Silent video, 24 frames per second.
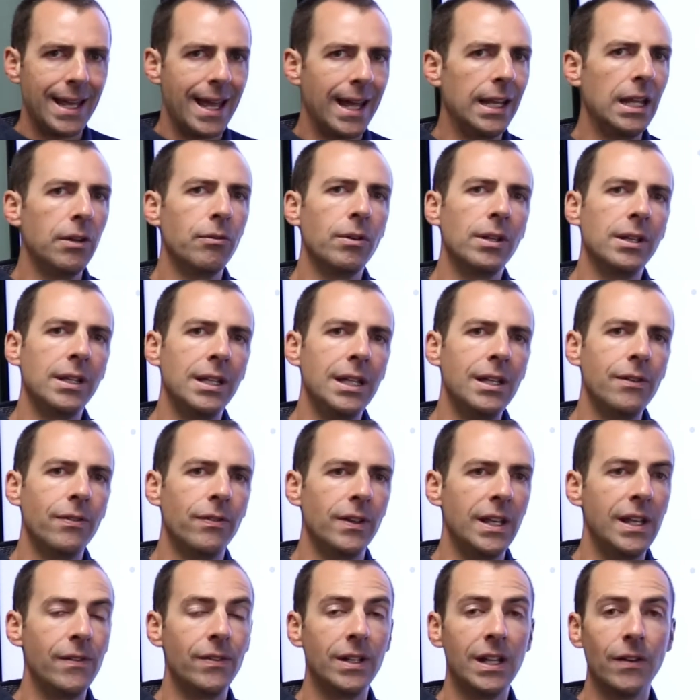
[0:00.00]
any relief,
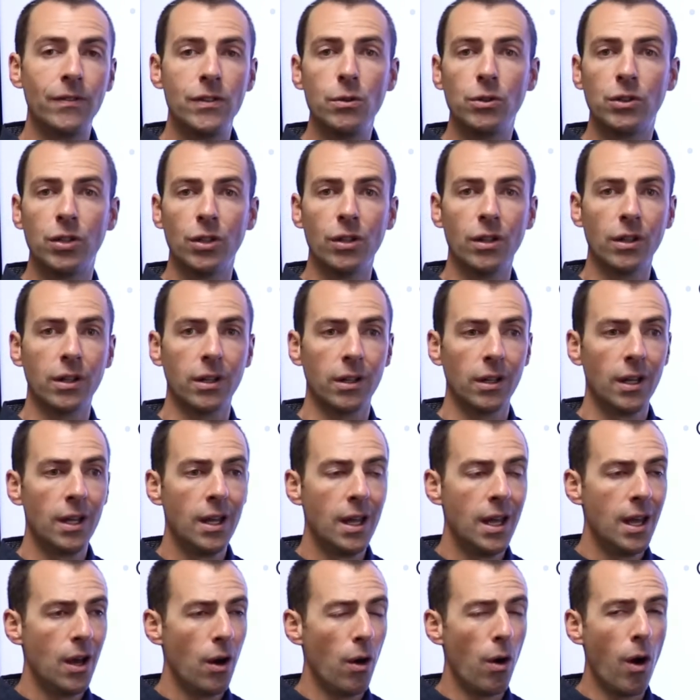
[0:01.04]
even if you took
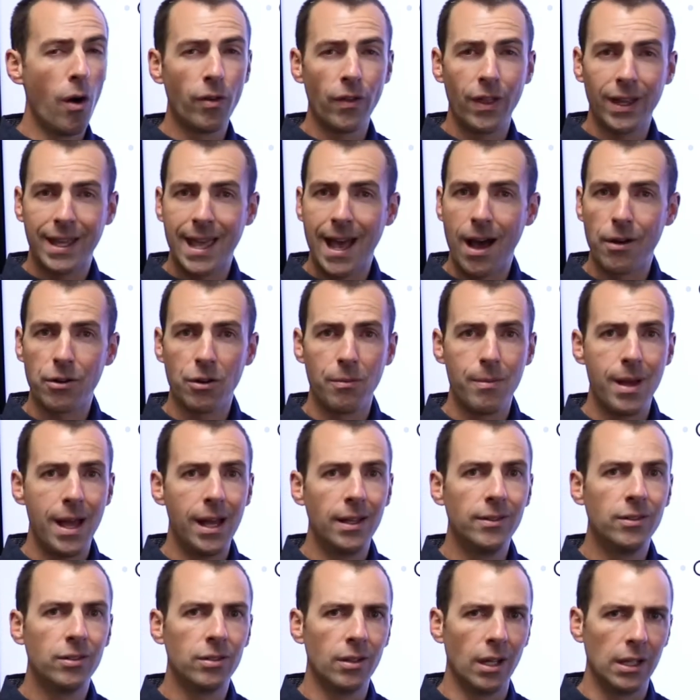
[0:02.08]
over-the-counter
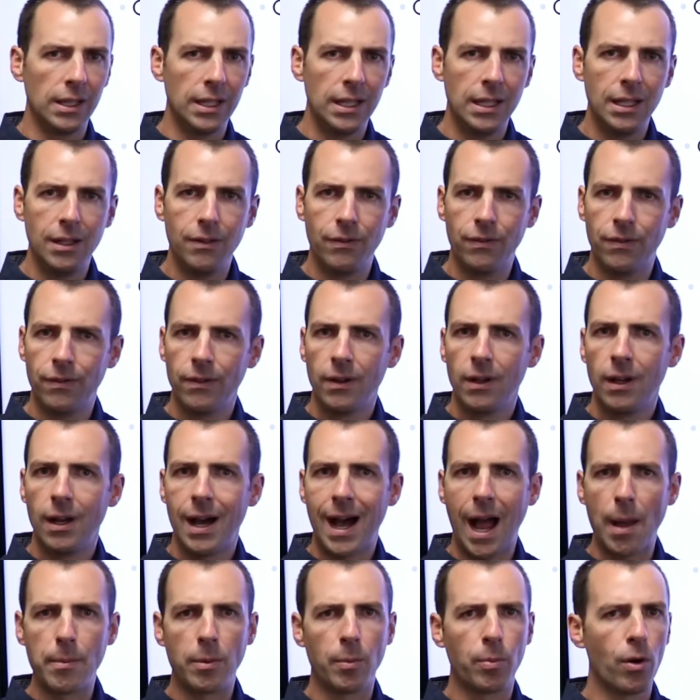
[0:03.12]
meds, Aleve,
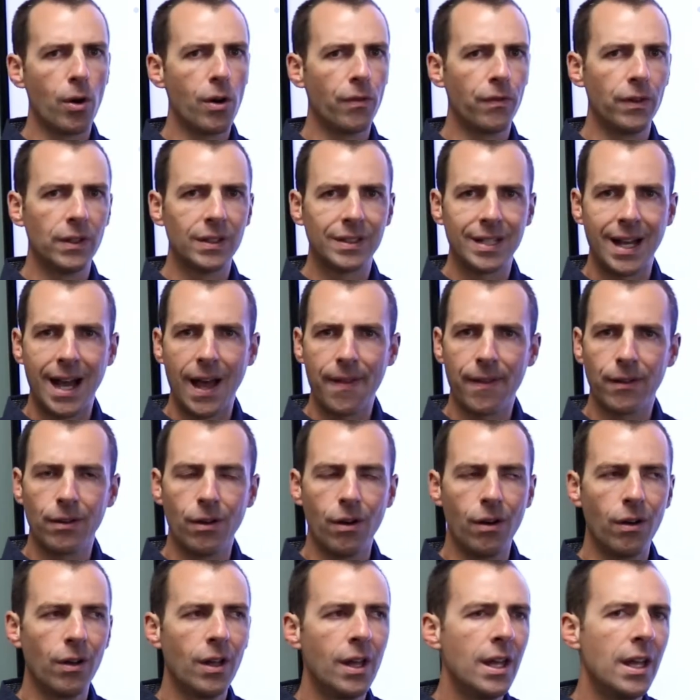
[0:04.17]
ibuprofen,
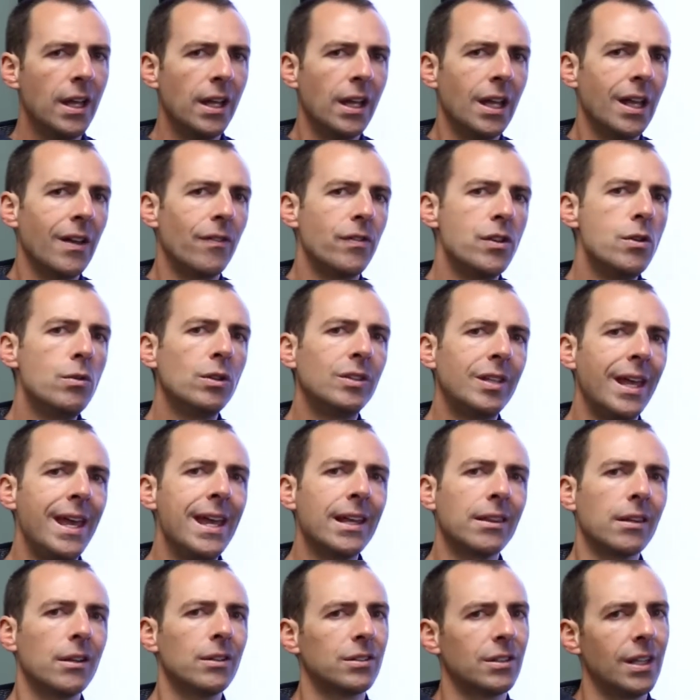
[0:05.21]
Tylenol. If you
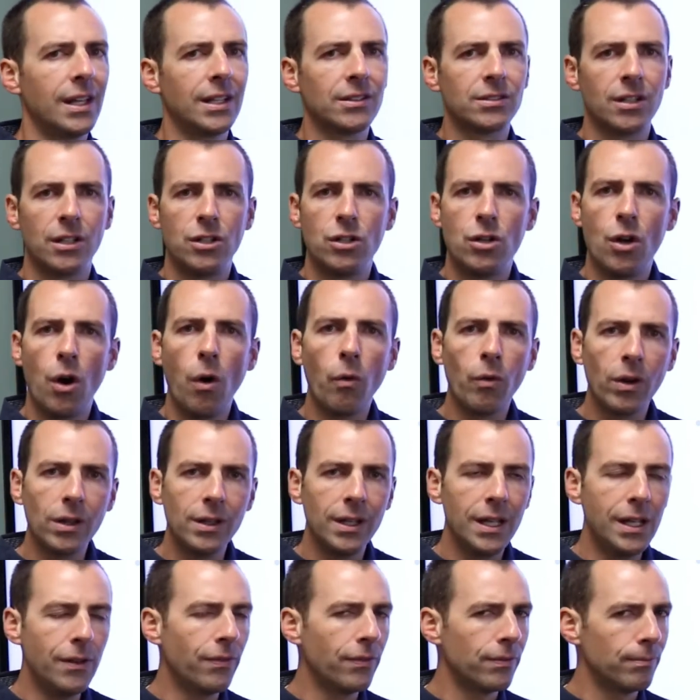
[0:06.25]
take those things and no
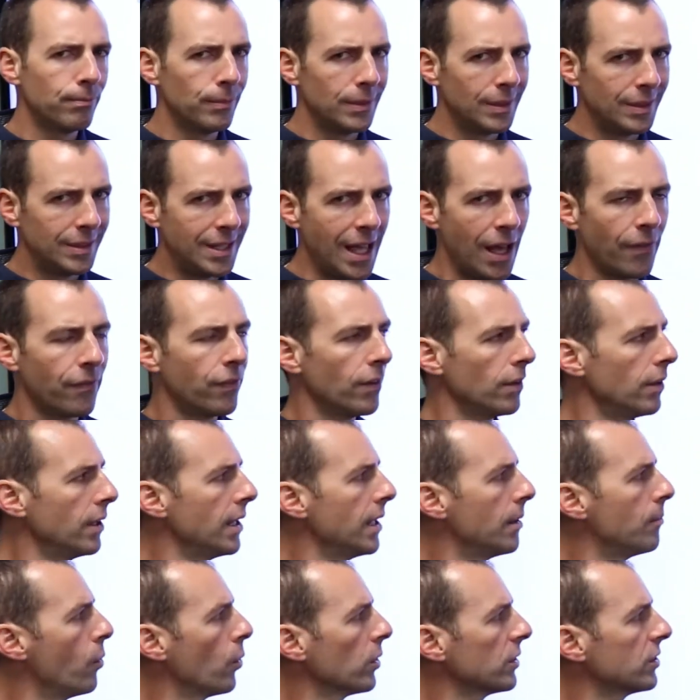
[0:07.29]
relief,
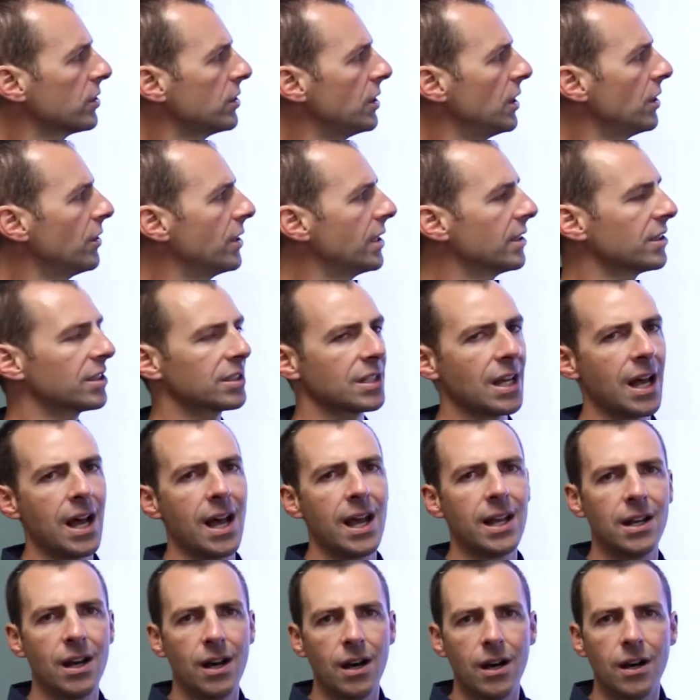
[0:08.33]
definitely a more serious
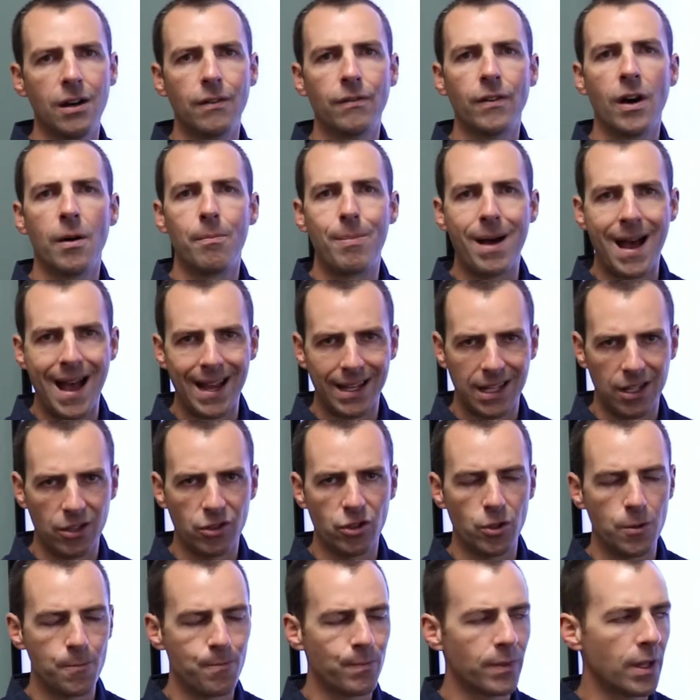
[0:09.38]
sign of a back
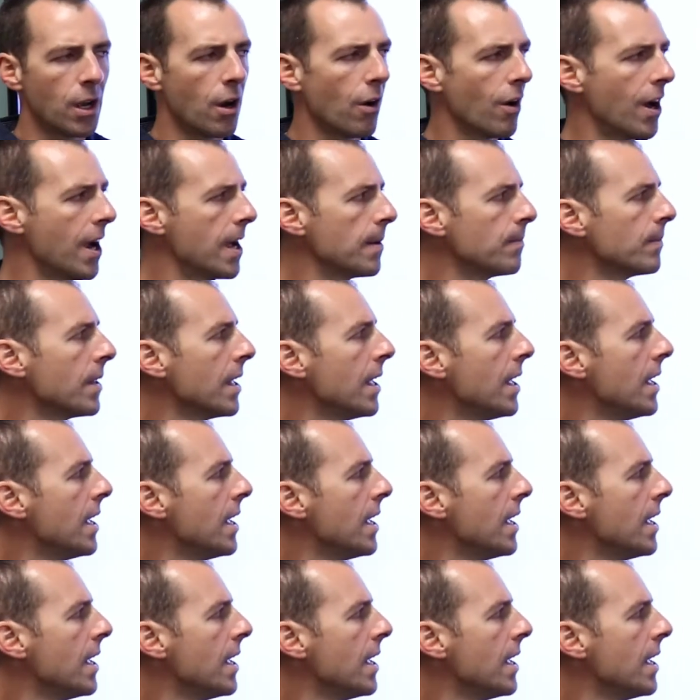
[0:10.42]
issue. All right,